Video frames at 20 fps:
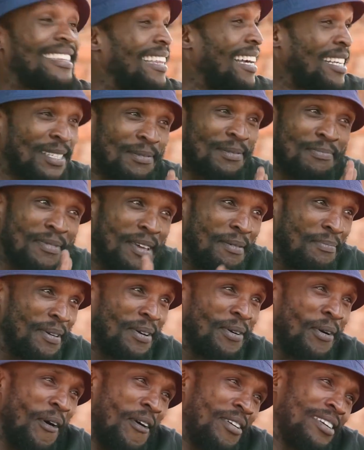That's me
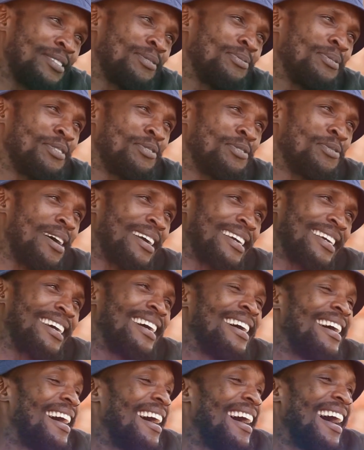being honest with you.
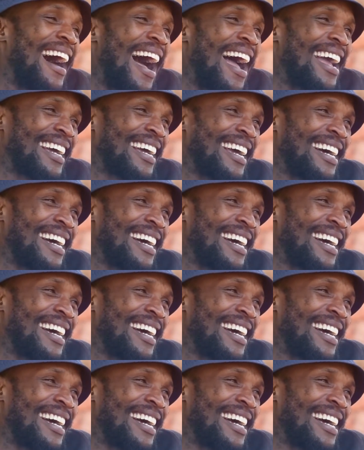I